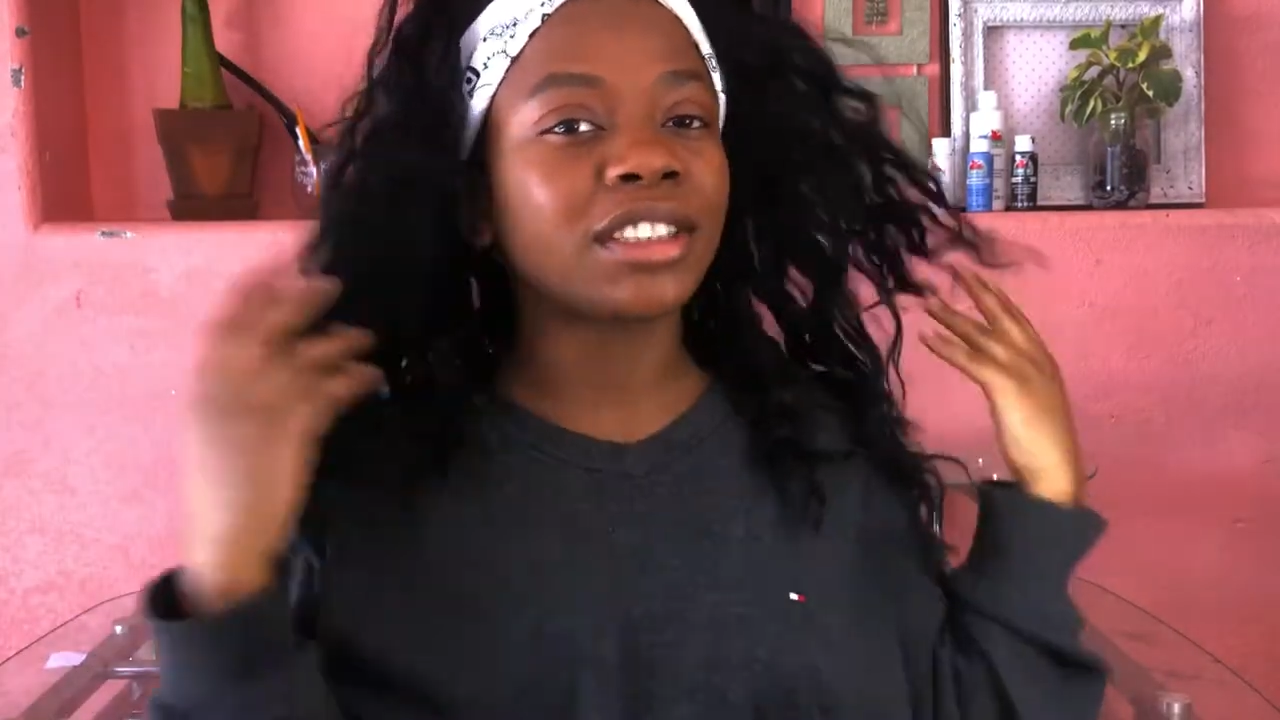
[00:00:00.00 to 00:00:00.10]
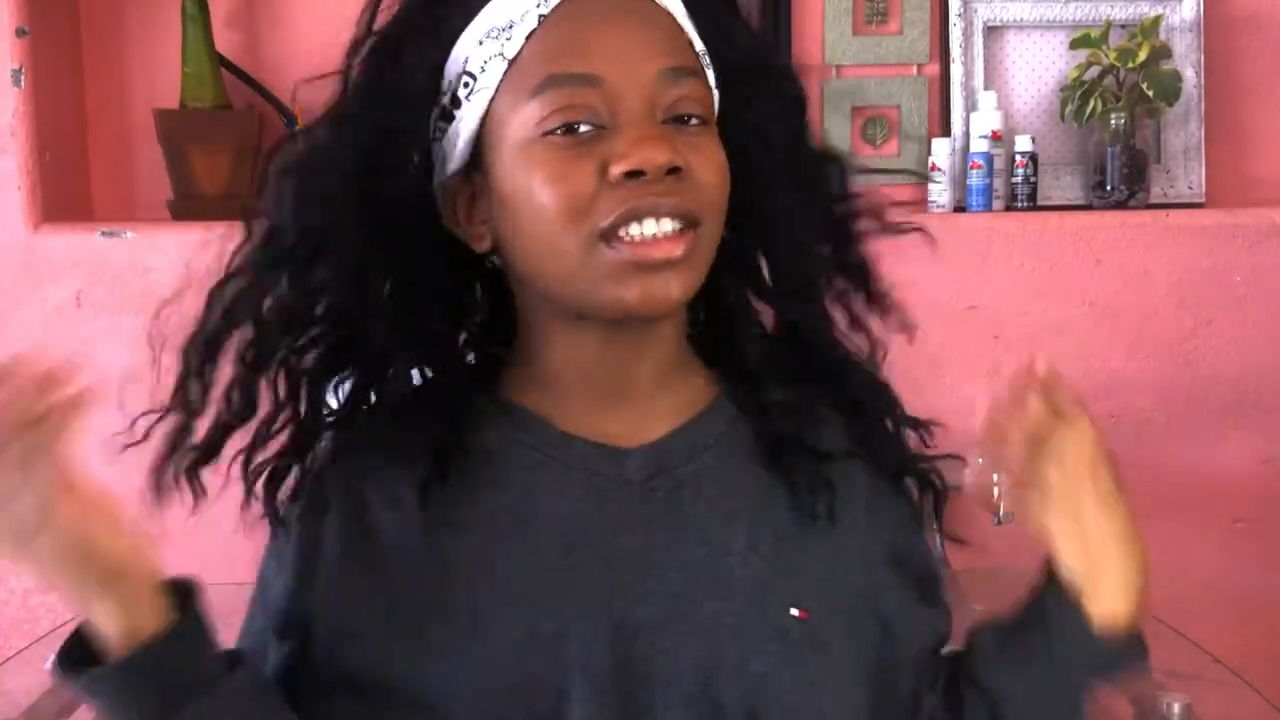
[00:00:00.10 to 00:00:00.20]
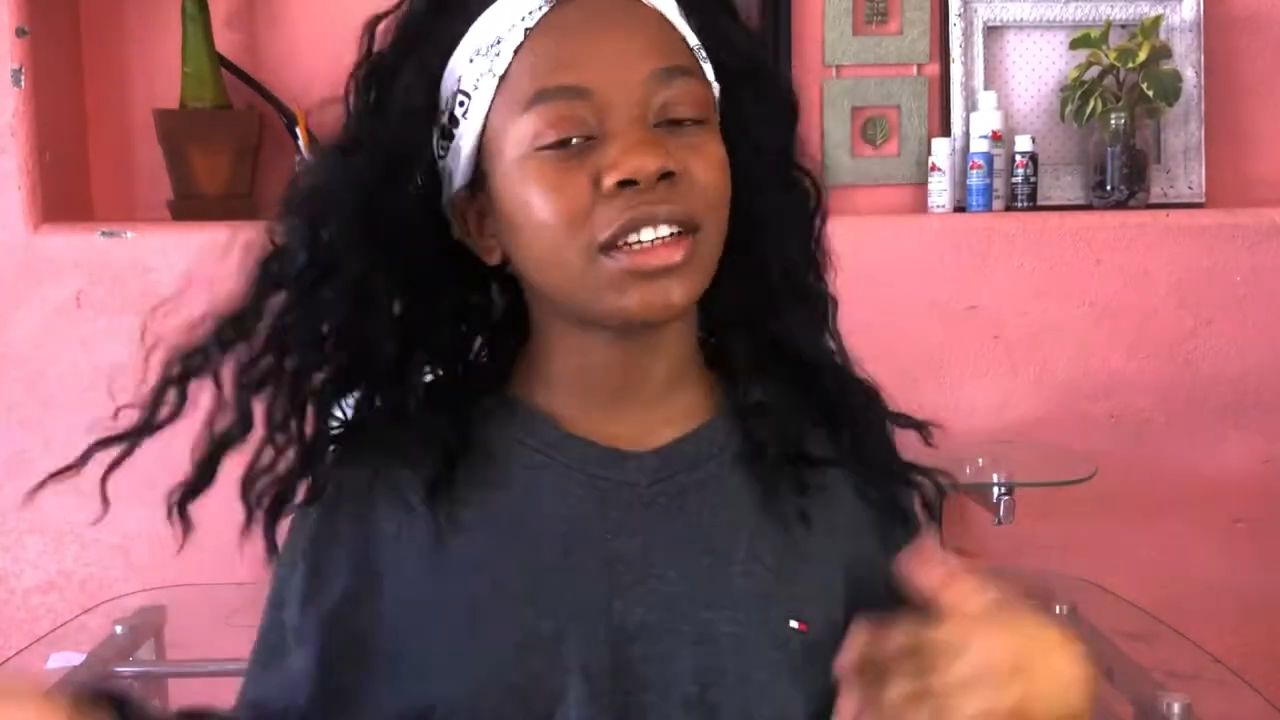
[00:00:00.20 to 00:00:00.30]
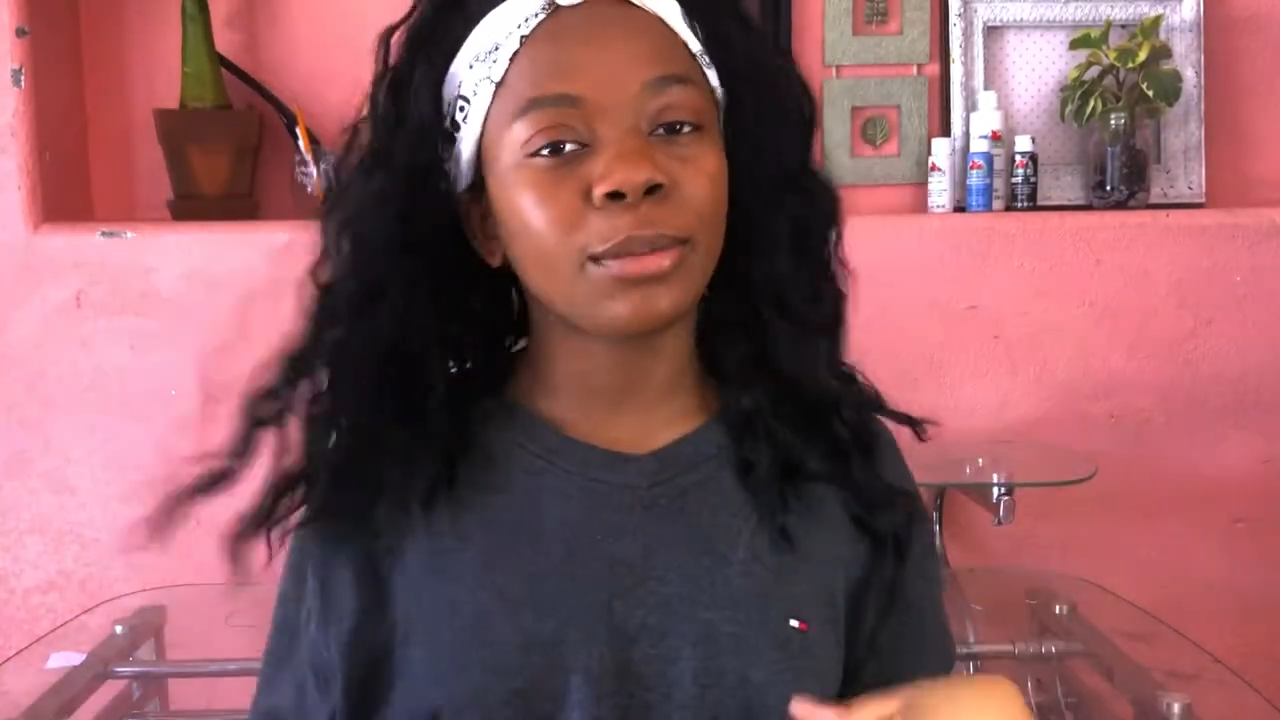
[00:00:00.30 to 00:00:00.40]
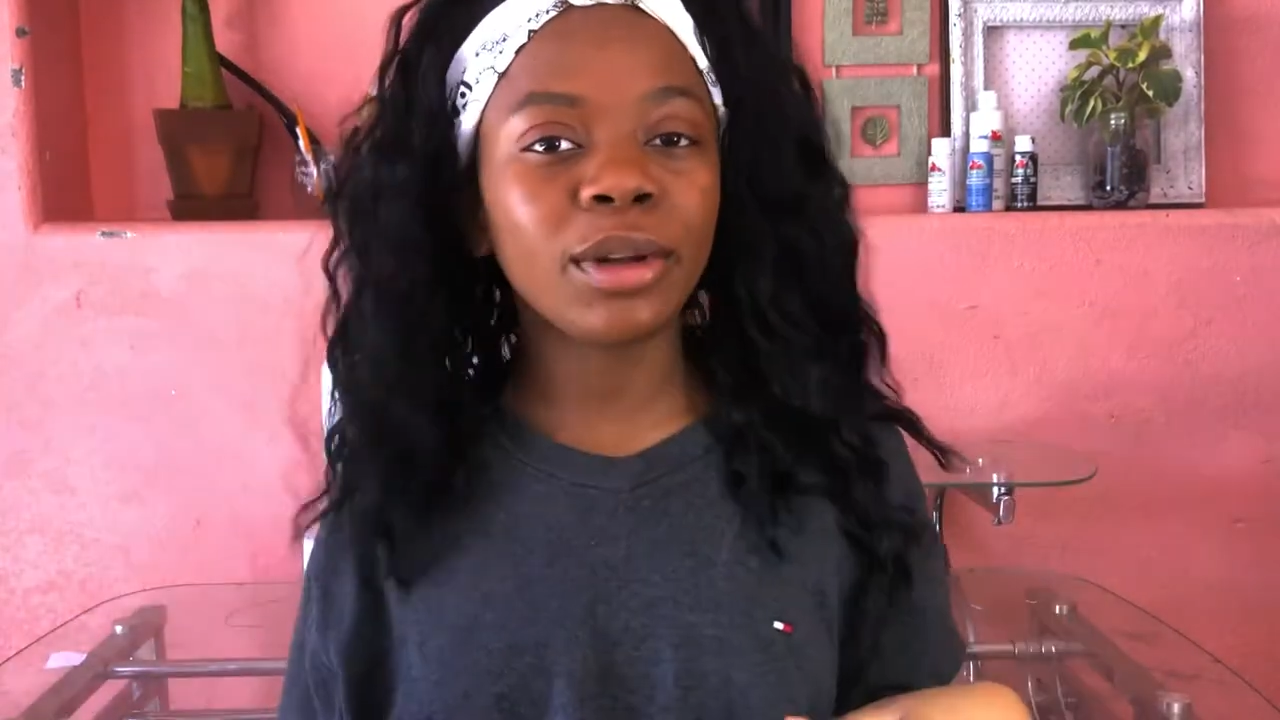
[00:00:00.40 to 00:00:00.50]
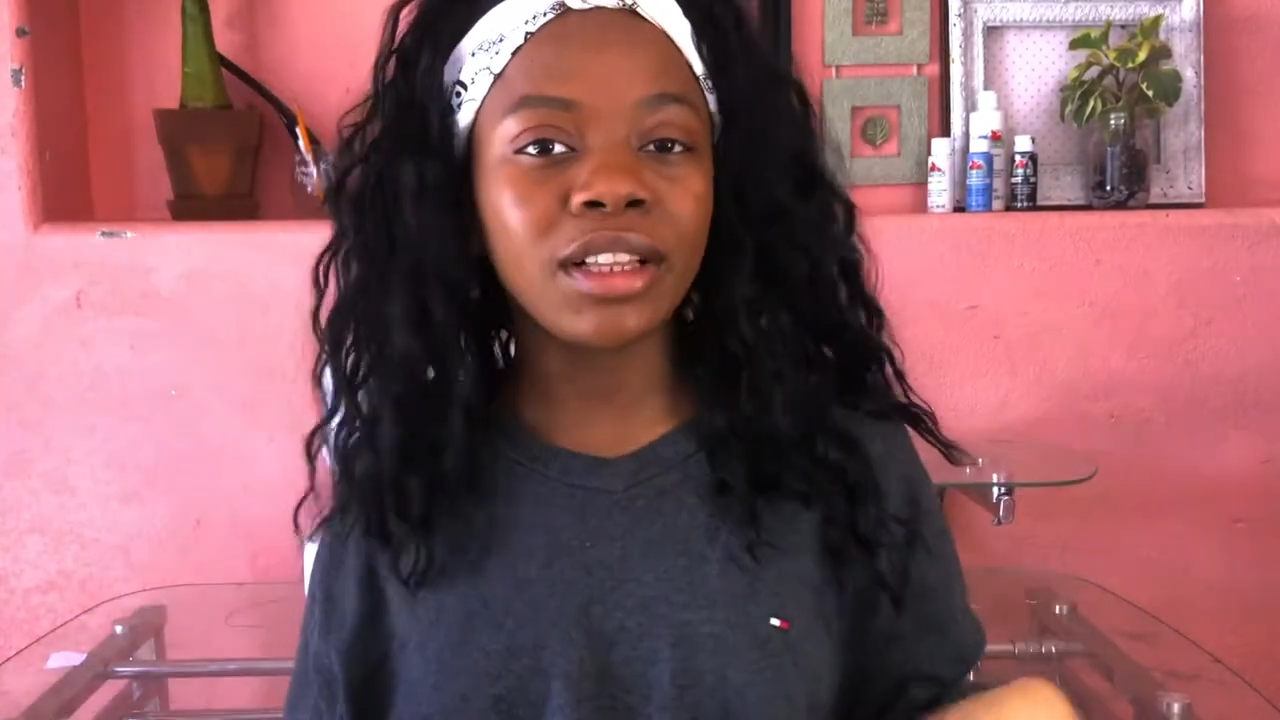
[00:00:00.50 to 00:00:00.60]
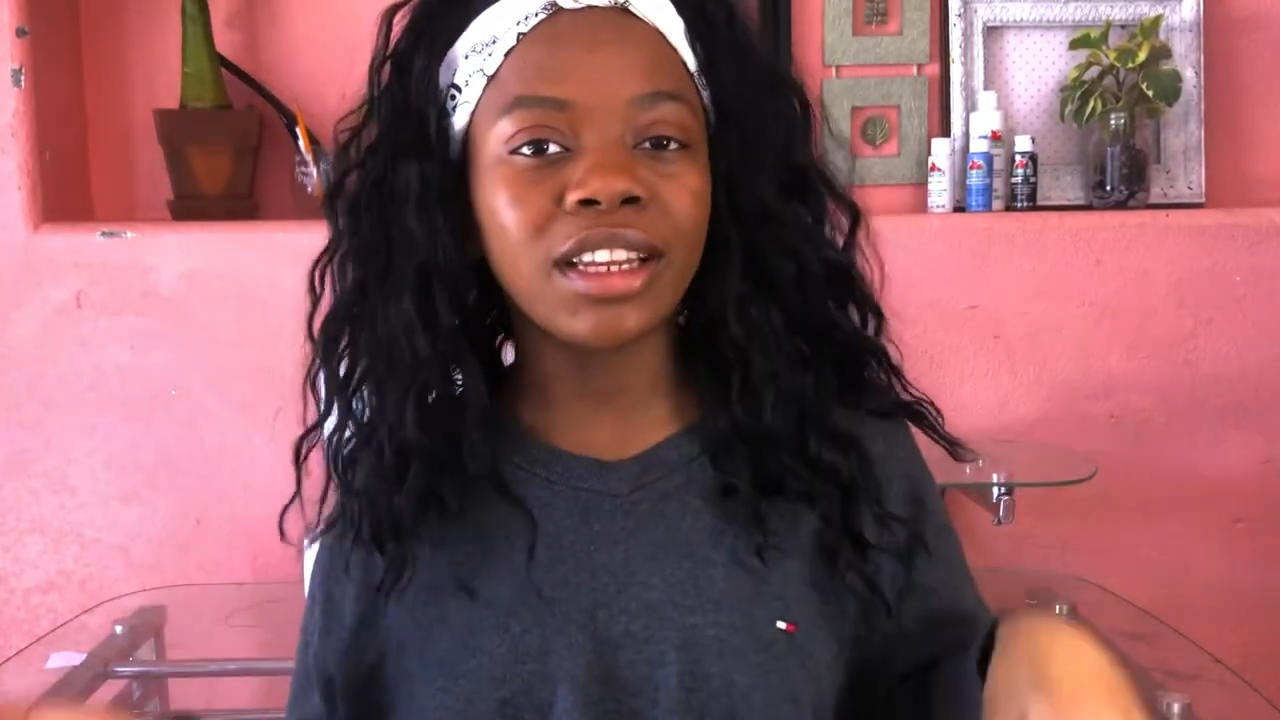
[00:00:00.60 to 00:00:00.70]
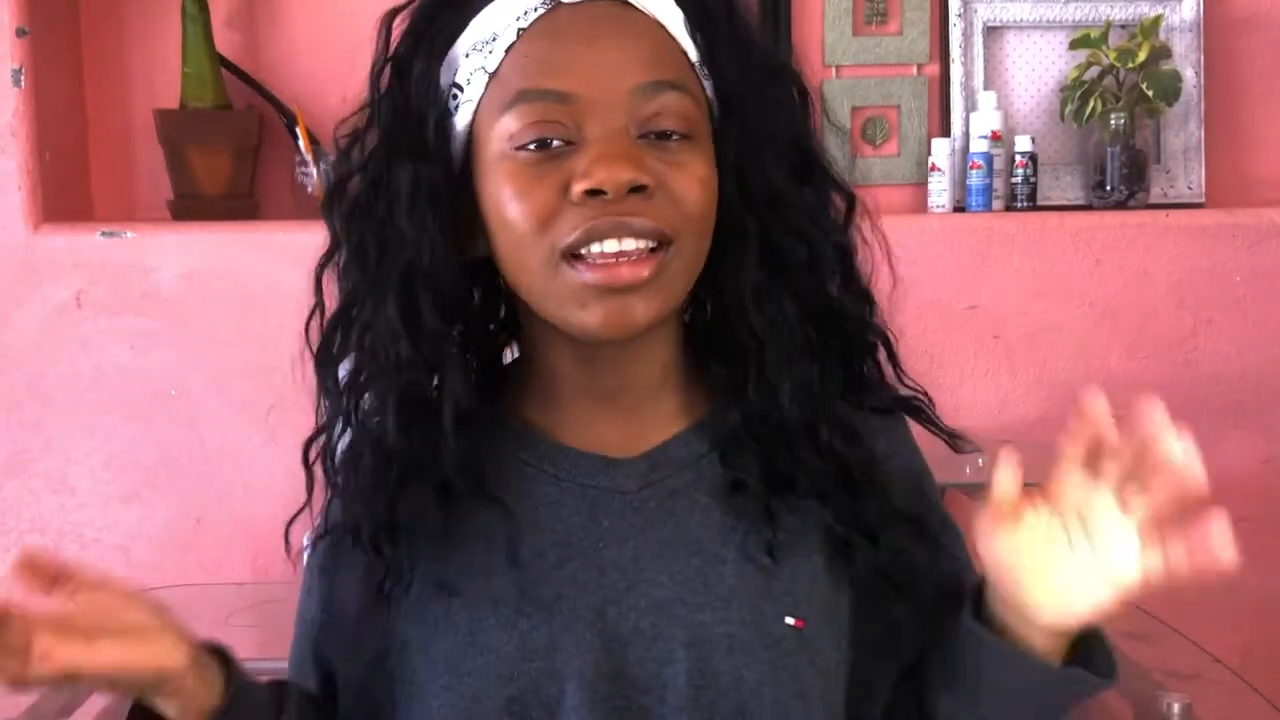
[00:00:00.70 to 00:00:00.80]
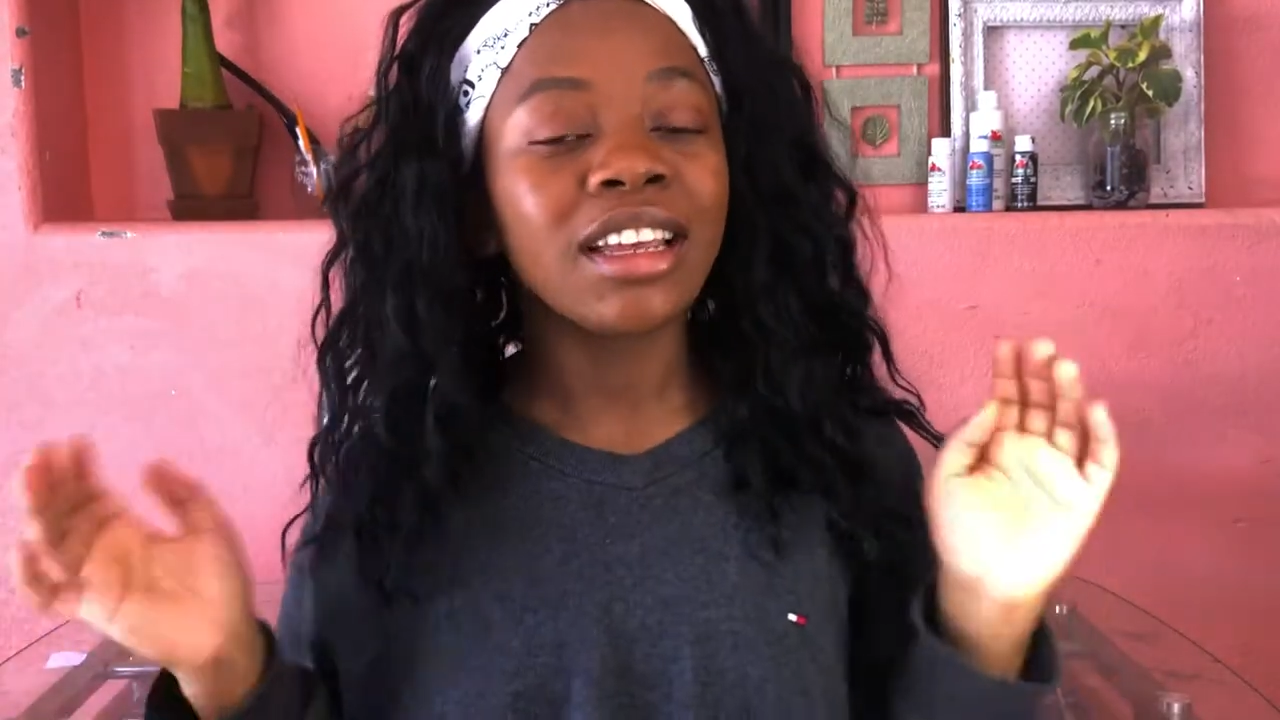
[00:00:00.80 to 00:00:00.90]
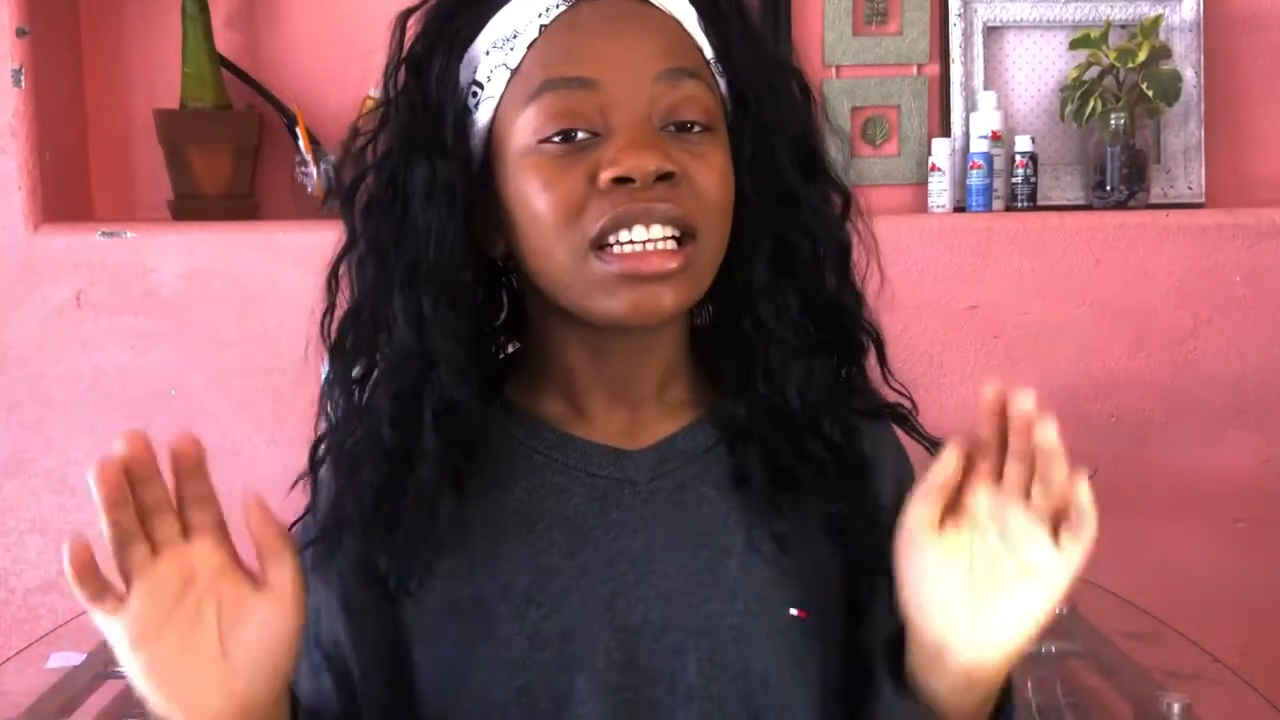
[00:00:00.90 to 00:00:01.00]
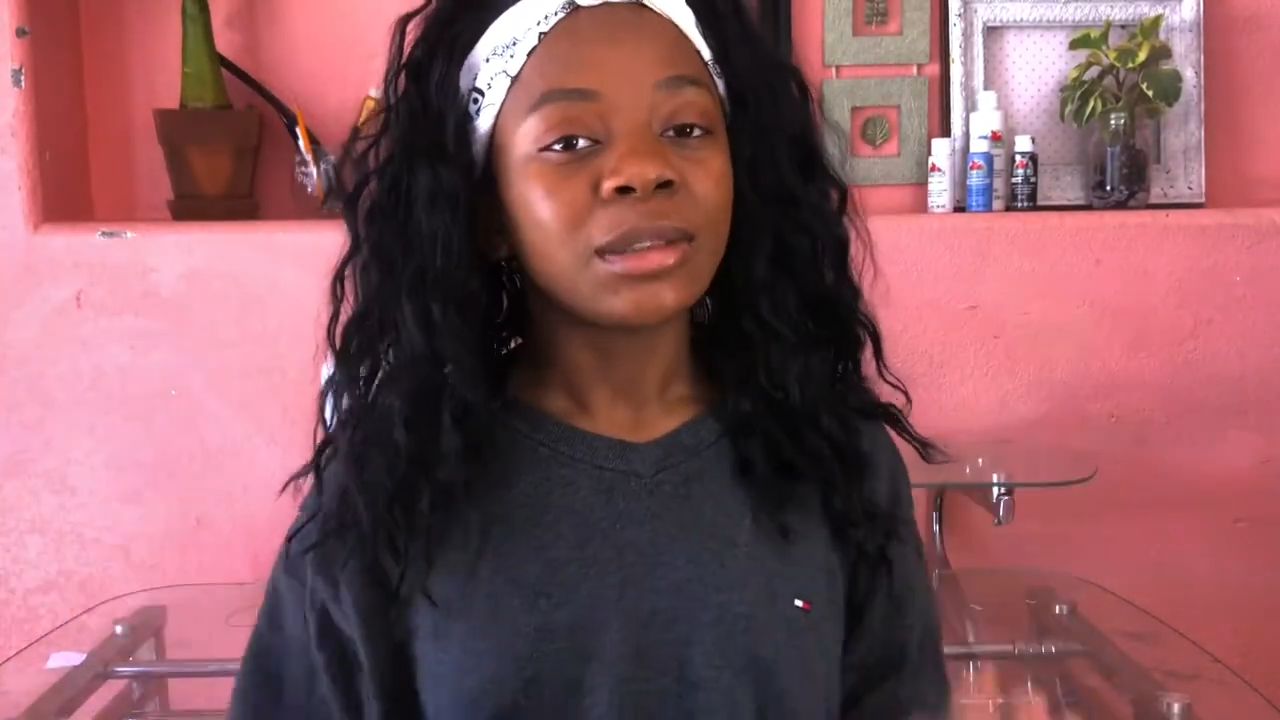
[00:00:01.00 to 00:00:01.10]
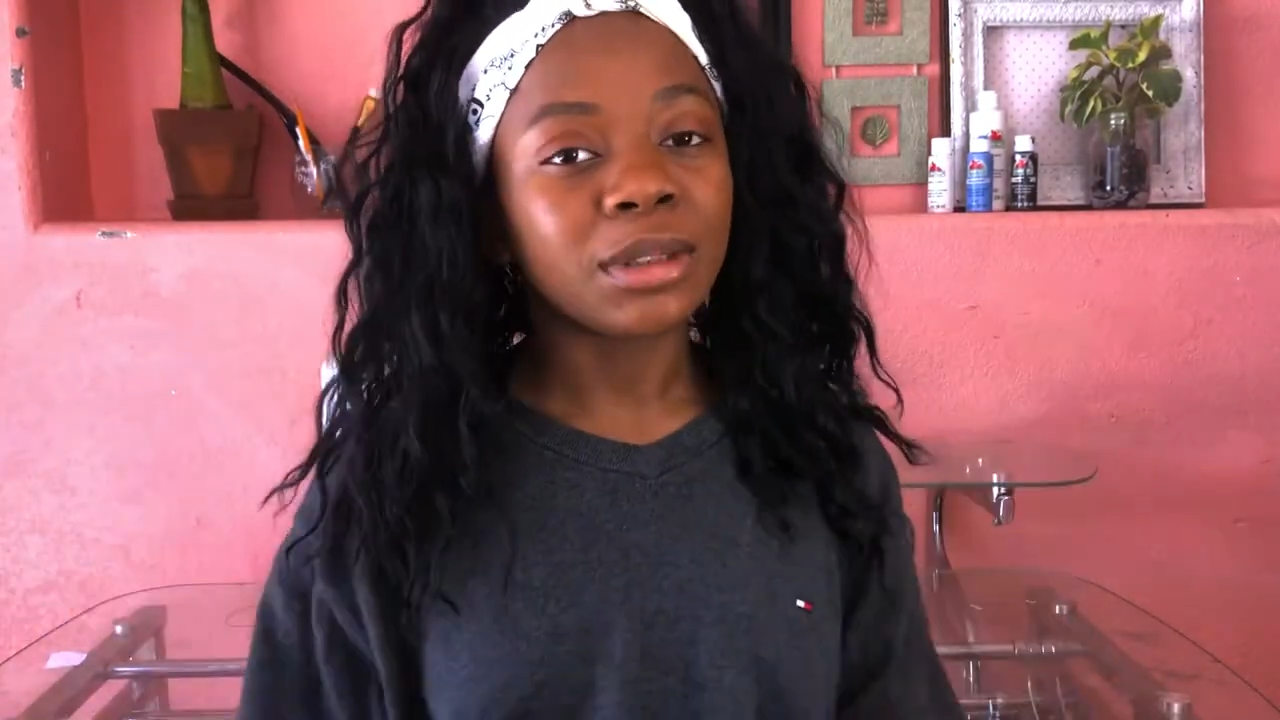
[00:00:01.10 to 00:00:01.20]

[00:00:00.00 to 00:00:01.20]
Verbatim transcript: sustainability.